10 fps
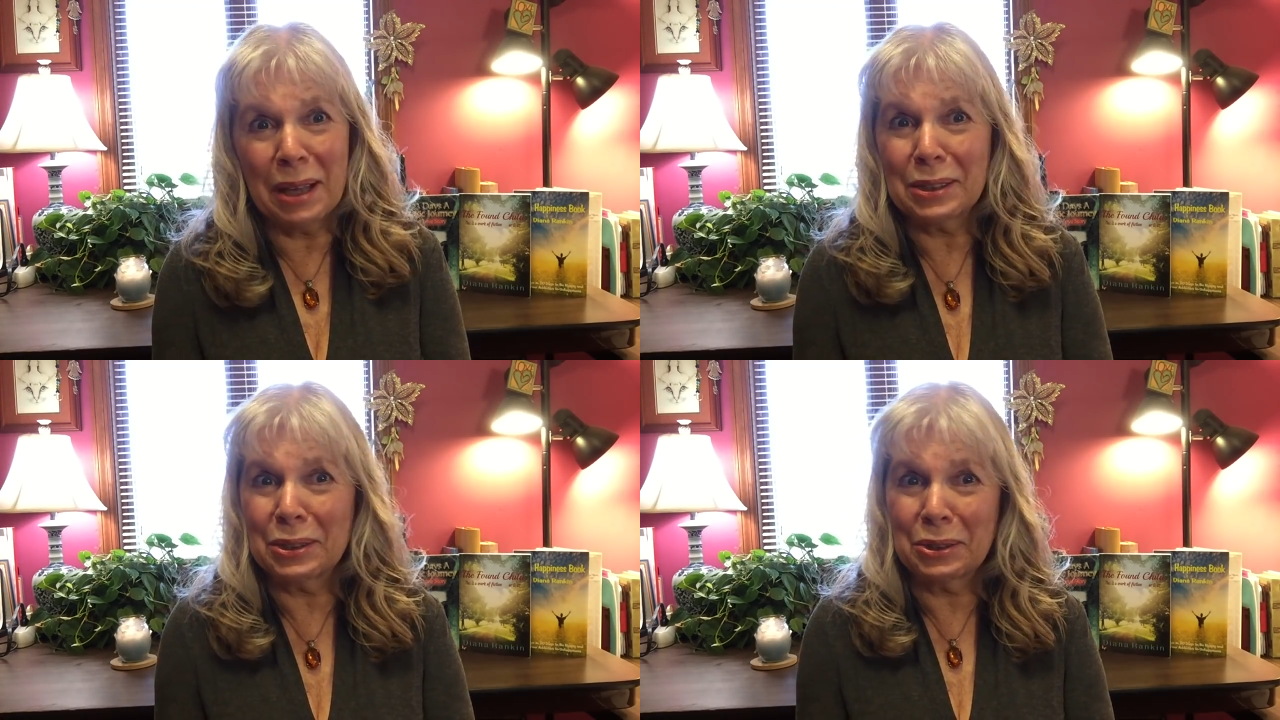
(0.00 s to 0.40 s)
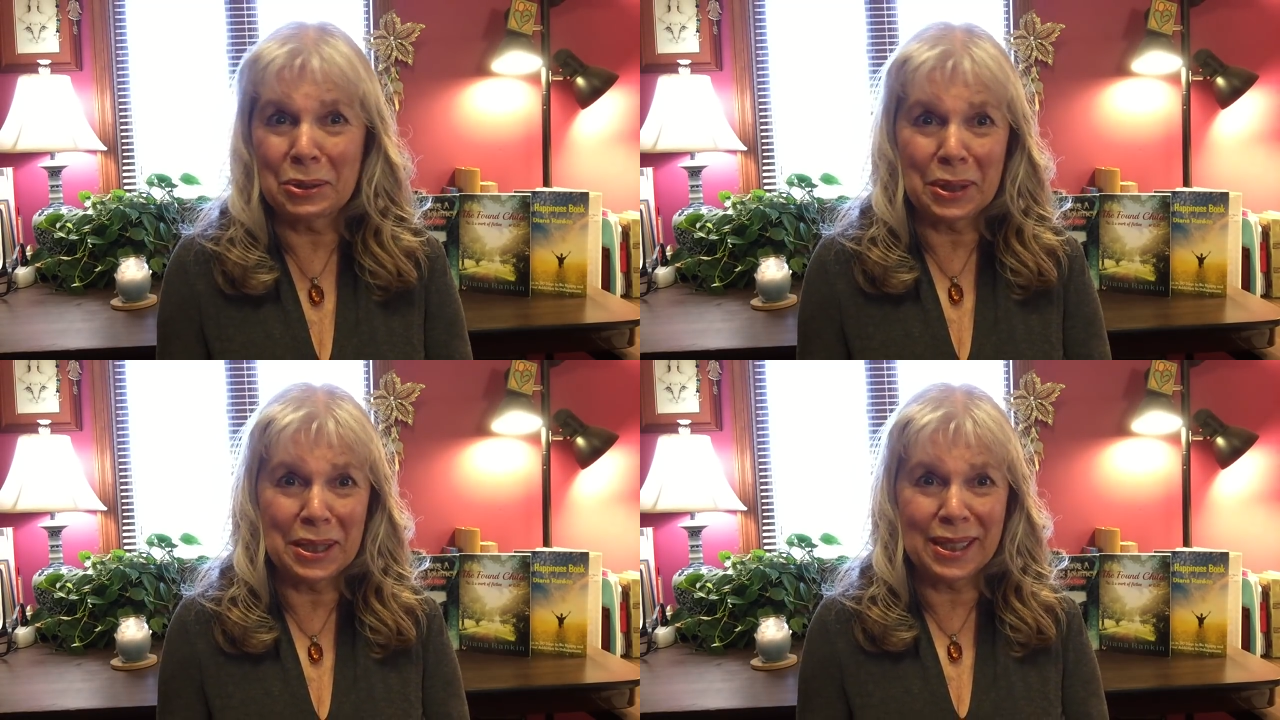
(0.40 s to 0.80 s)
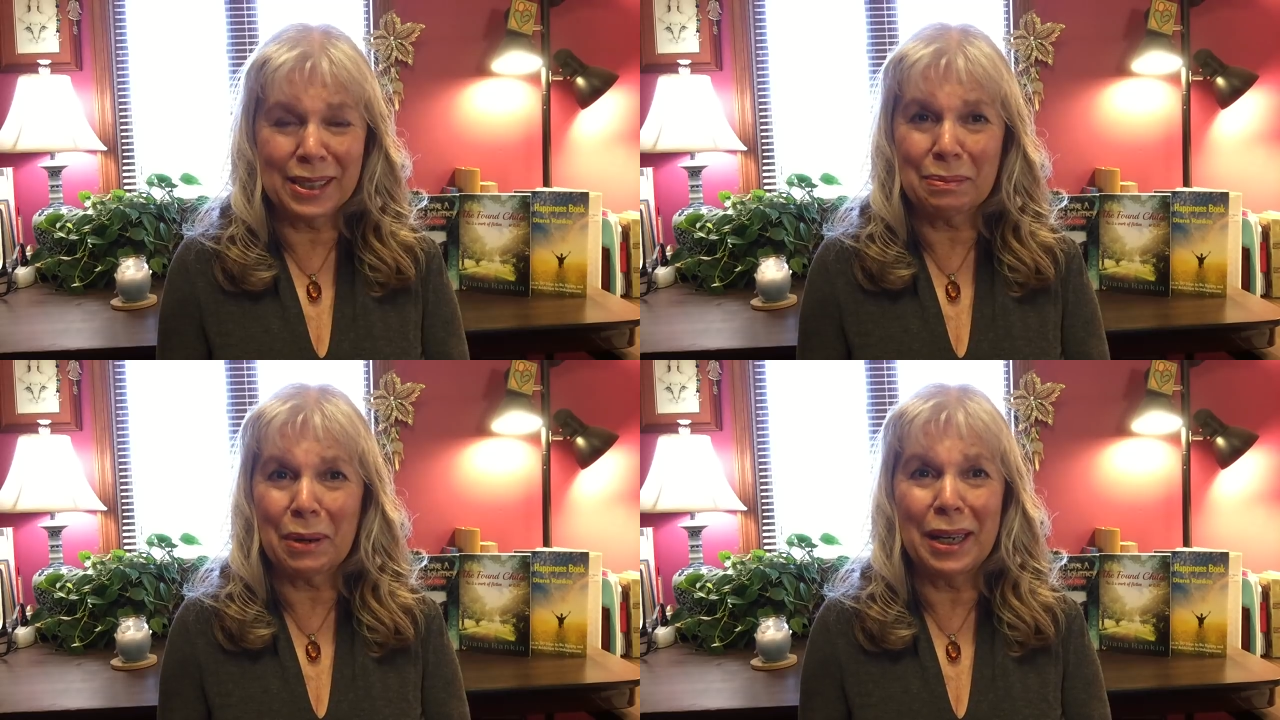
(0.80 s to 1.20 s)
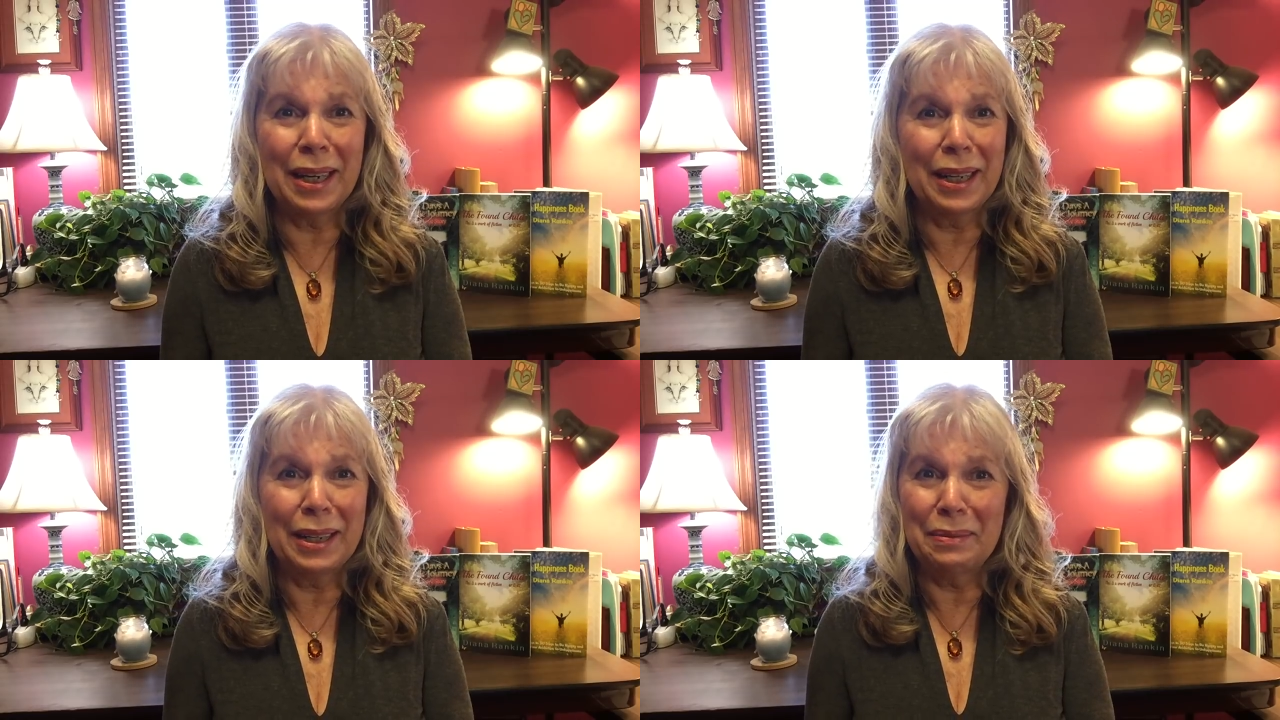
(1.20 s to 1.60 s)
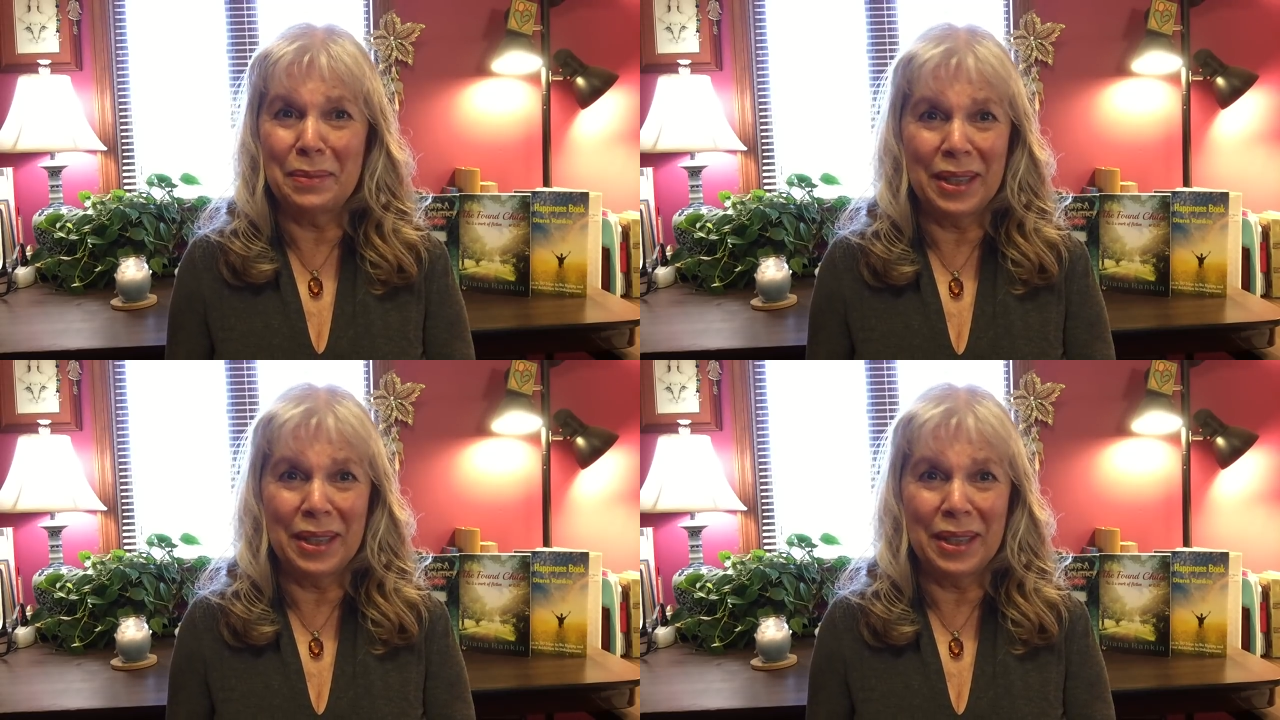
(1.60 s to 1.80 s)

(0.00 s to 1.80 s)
best choices by any